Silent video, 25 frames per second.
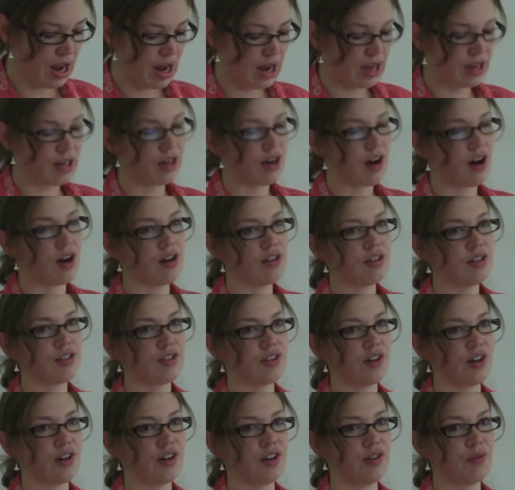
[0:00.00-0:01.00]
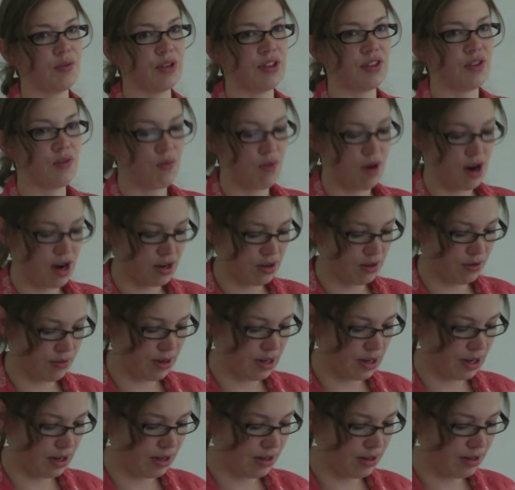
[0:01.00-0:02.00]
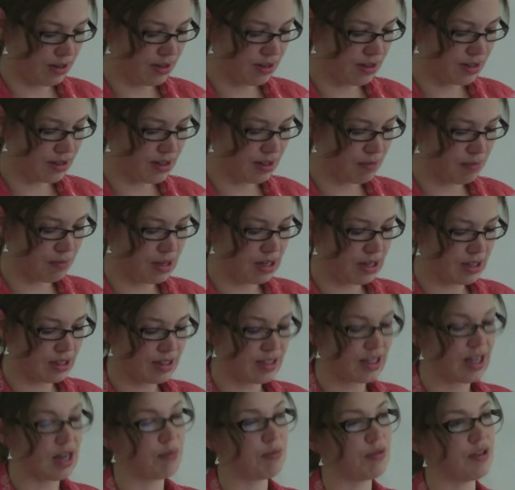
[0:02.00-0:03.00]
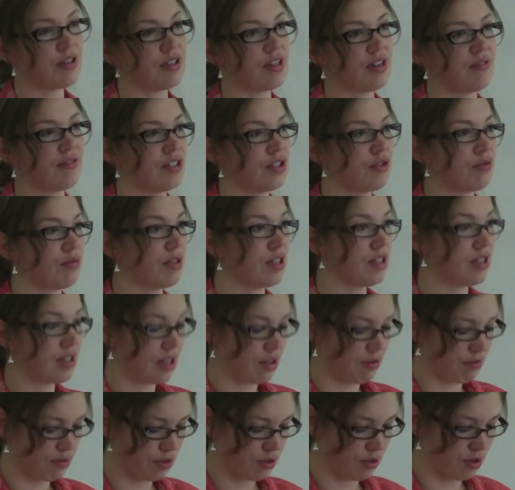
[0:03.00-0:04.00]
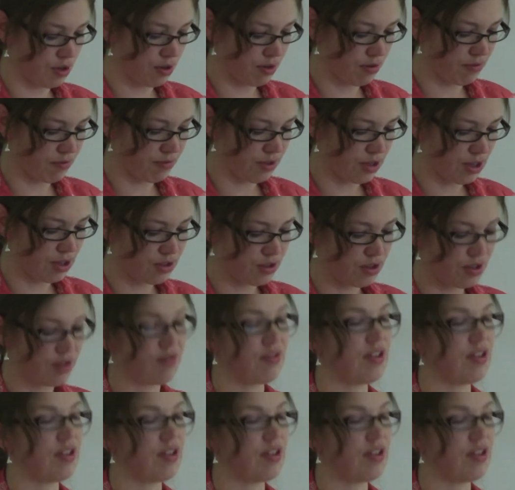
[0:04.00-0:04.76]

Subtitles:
And it all started when the winery submitted samples of its Riesling Reserve to the